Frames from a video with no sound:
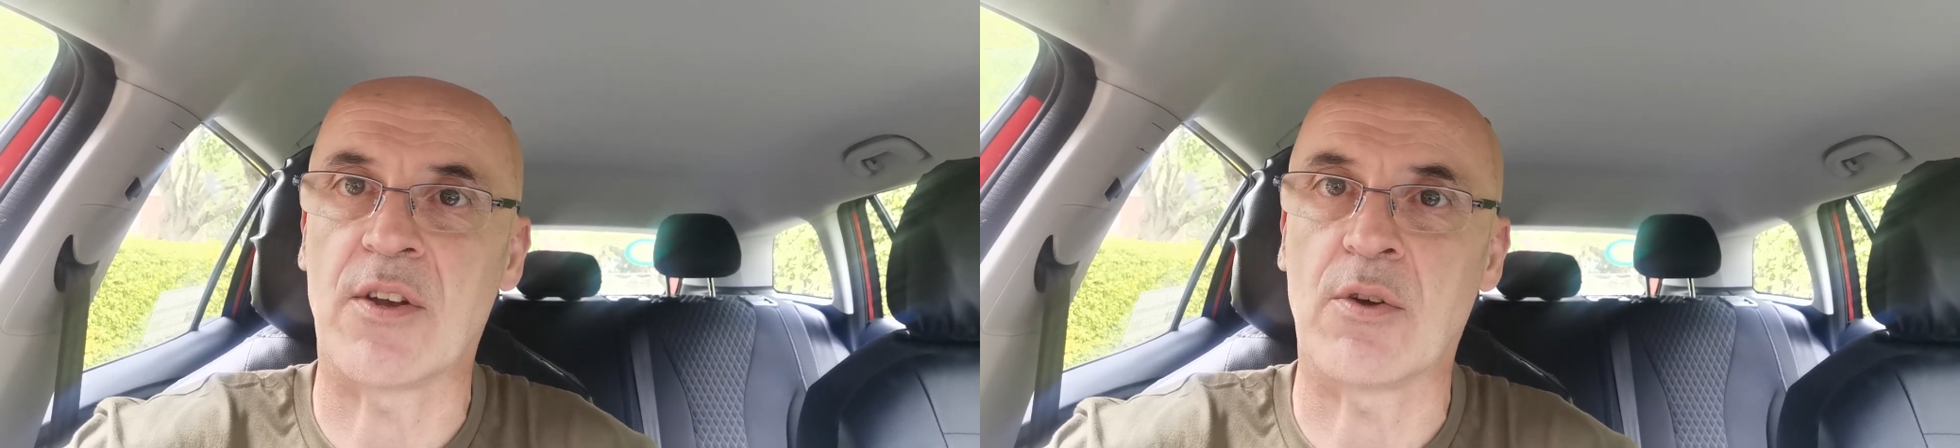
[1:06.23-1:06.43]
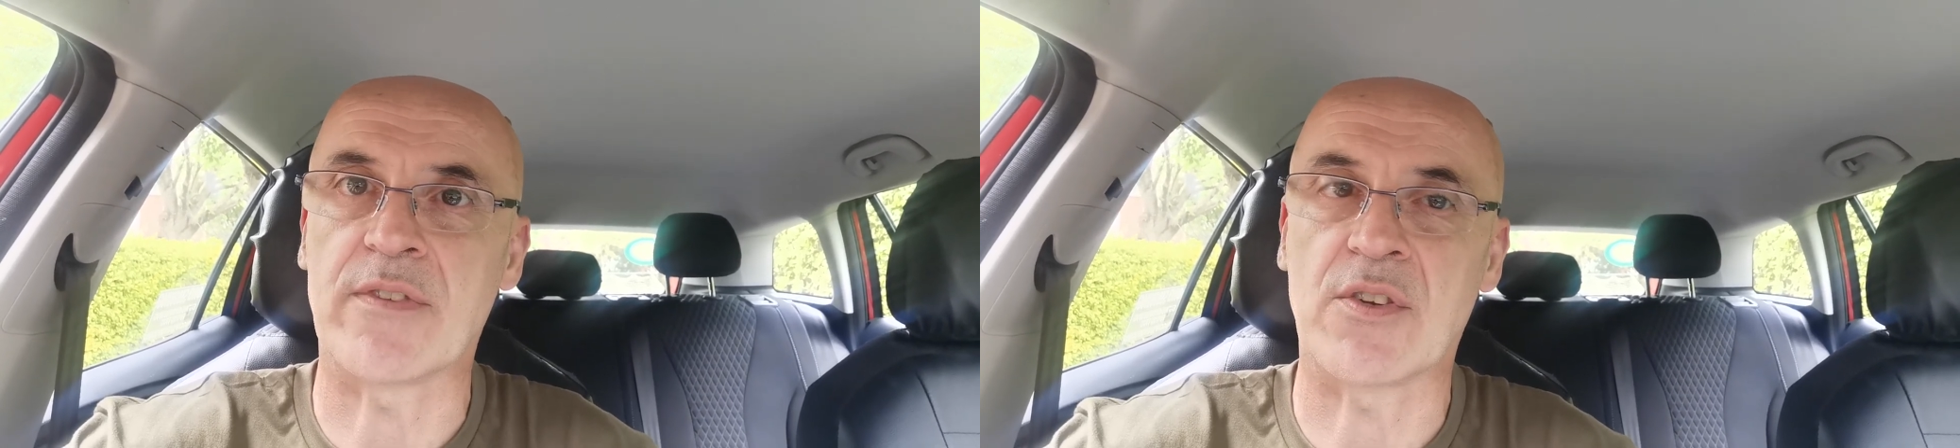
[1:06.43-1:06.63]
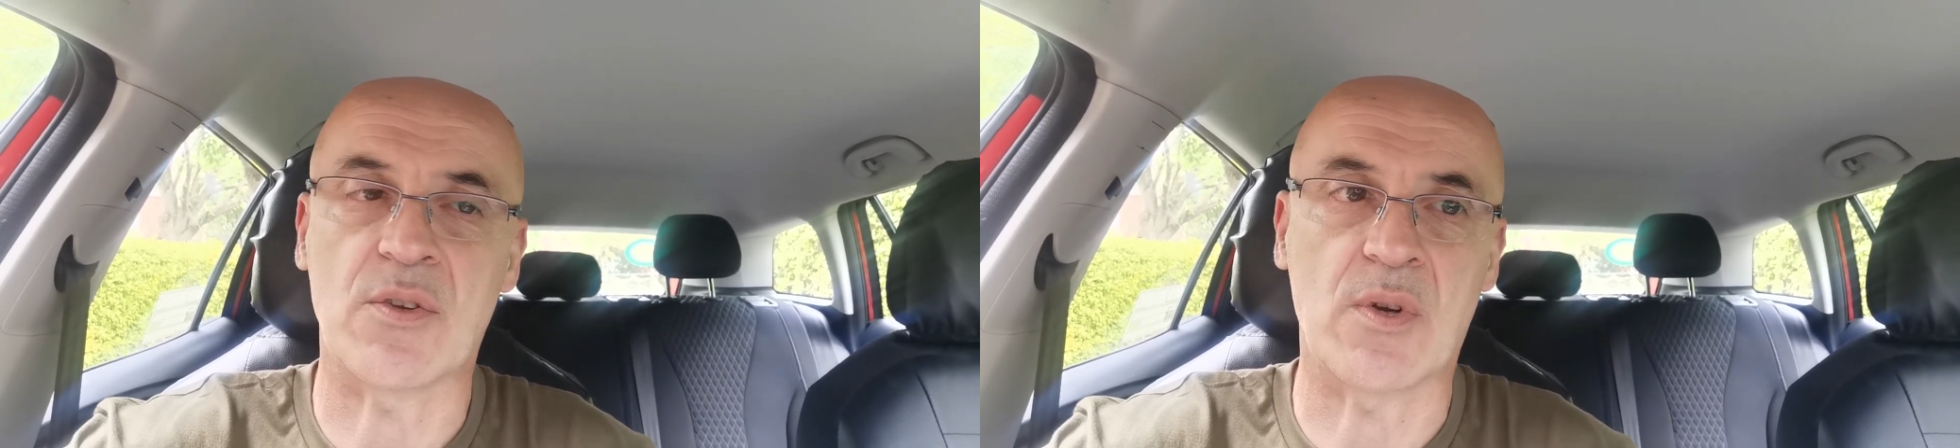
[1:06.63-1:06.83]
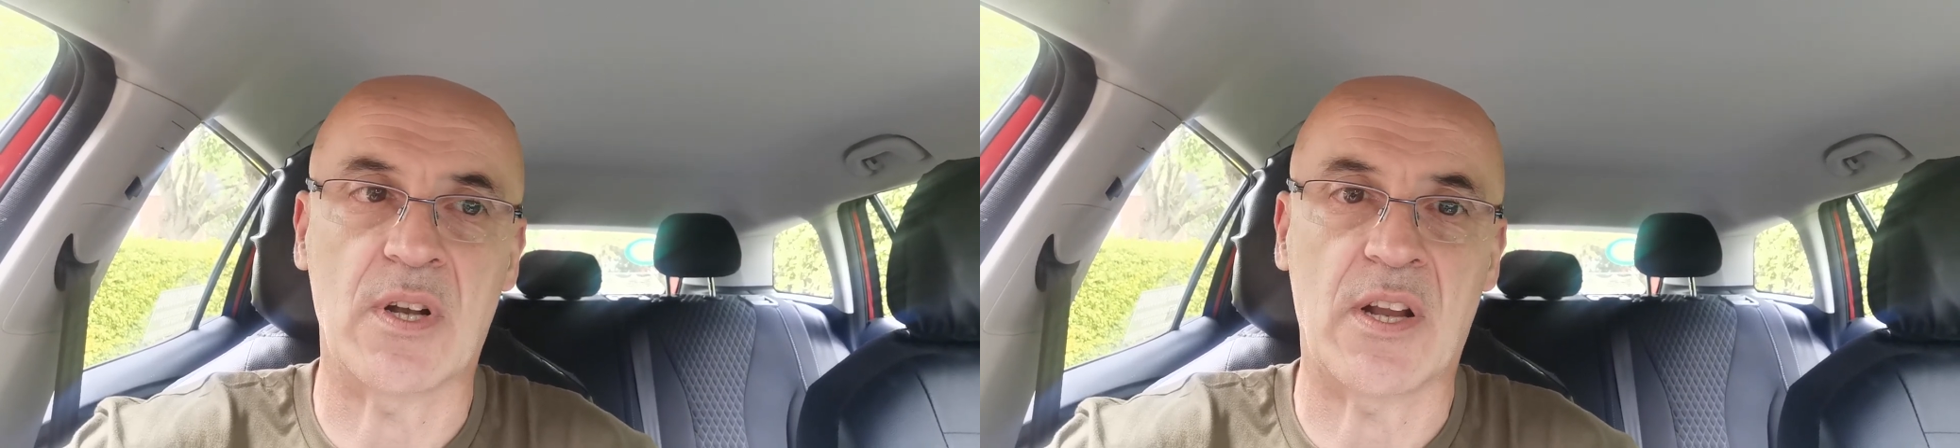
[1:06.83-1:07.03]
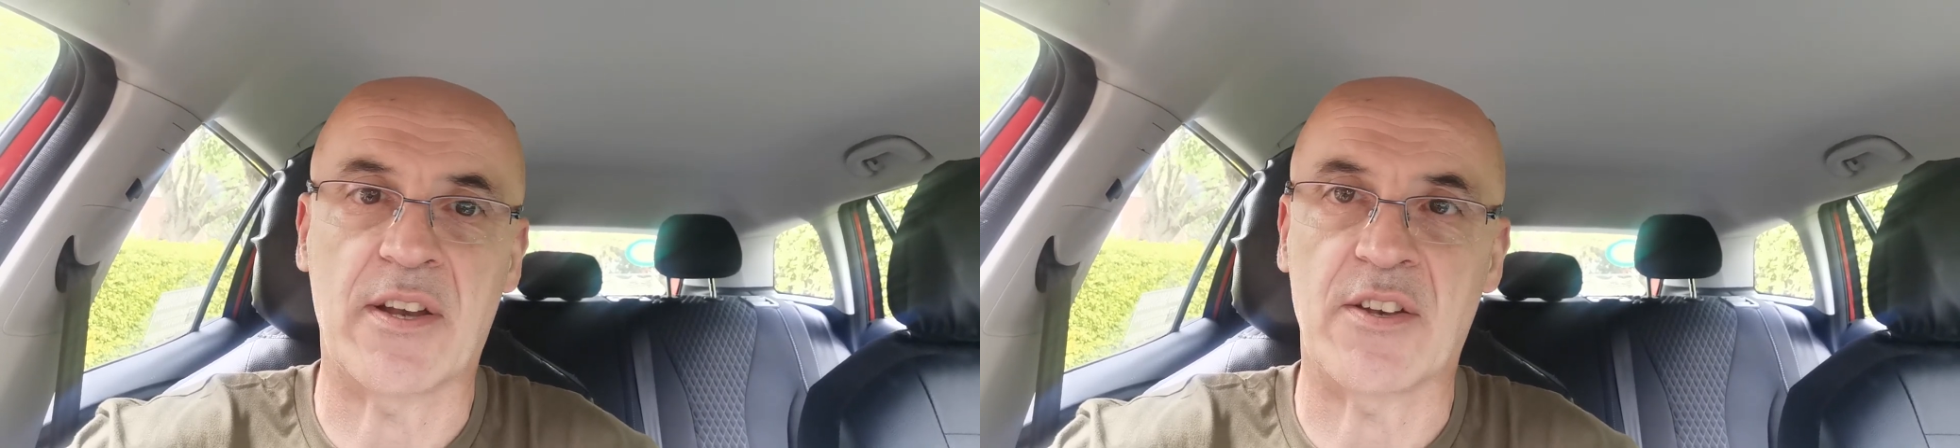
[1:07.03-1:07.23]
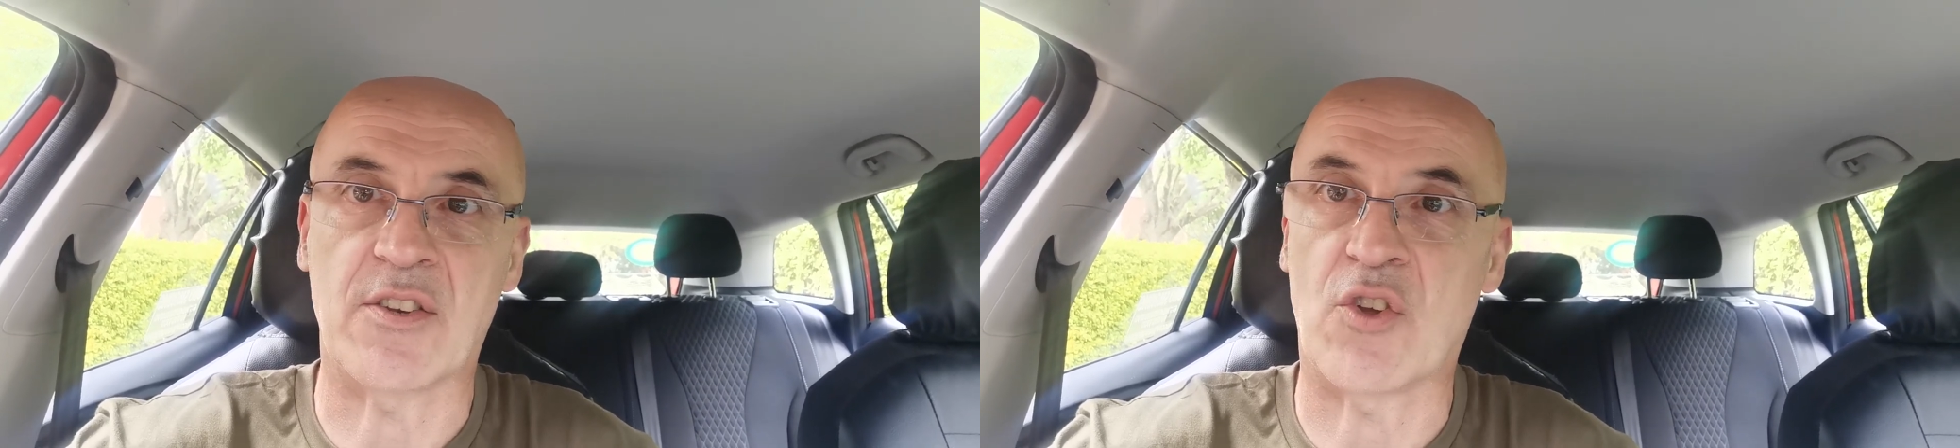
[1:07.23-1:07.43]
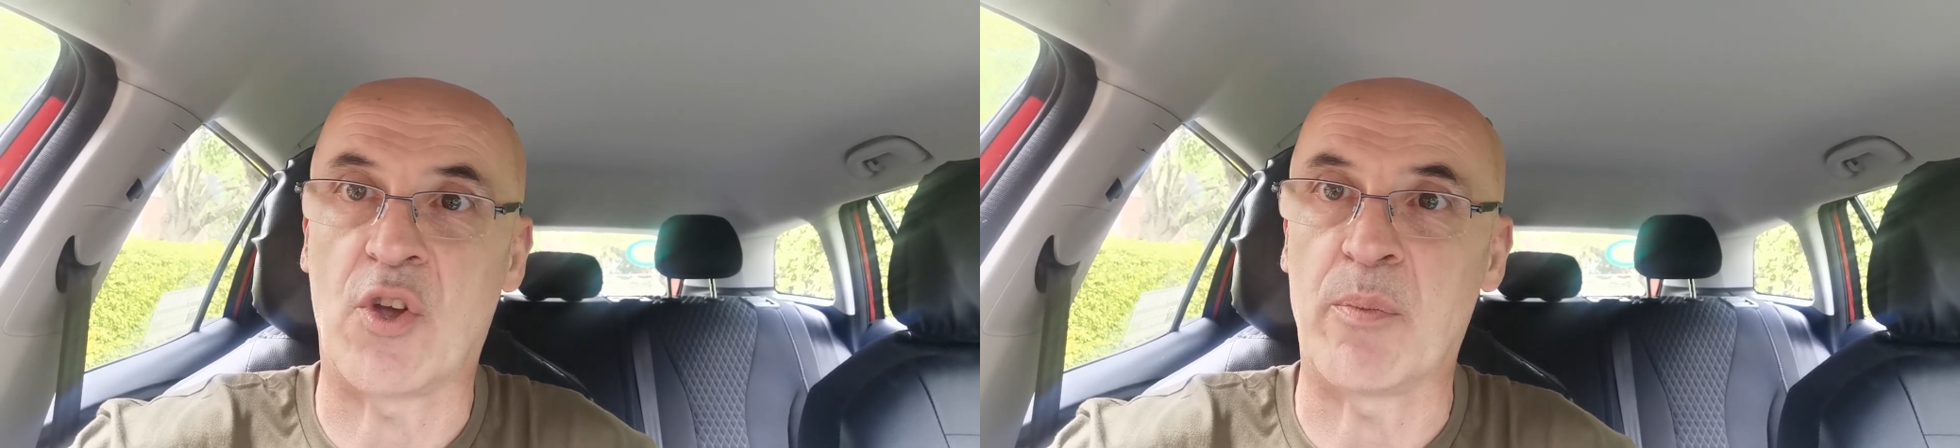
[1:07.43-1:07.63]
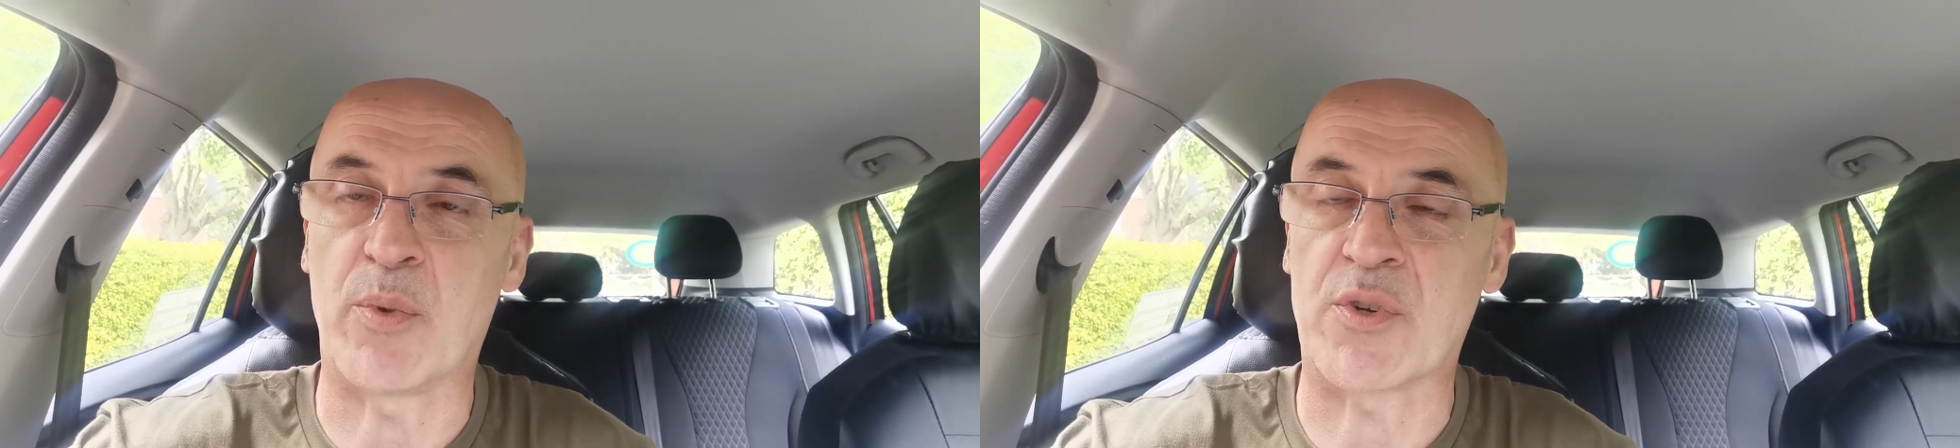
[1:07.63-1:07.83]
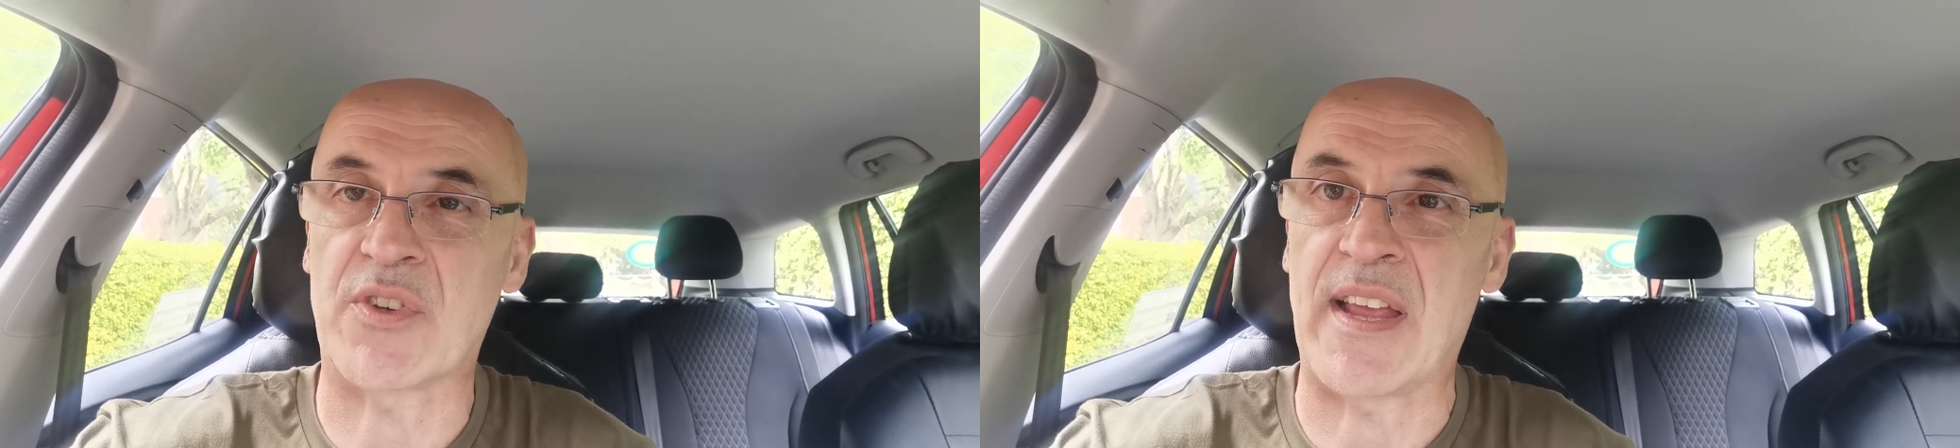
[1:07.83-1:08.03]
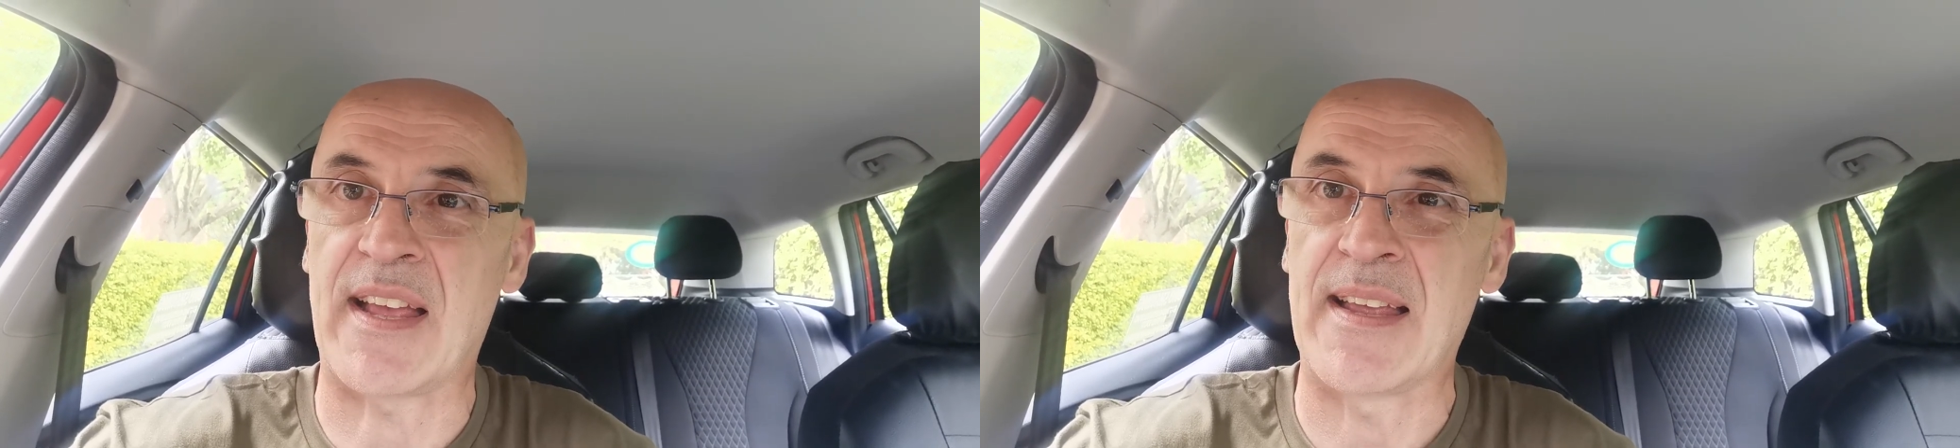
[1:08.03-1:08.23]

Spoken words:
if you're doing it a lot of the time. But